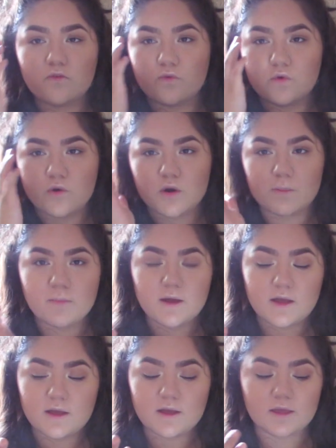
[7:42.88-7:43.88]
for
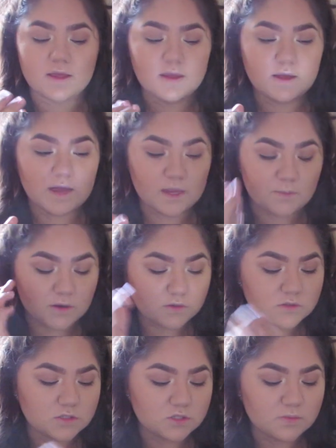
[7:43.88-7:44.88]
my
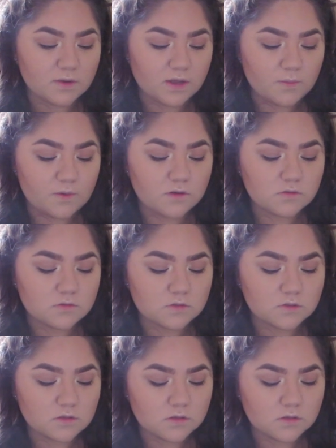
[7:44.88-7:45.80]
eyebrows, under my eyebrows.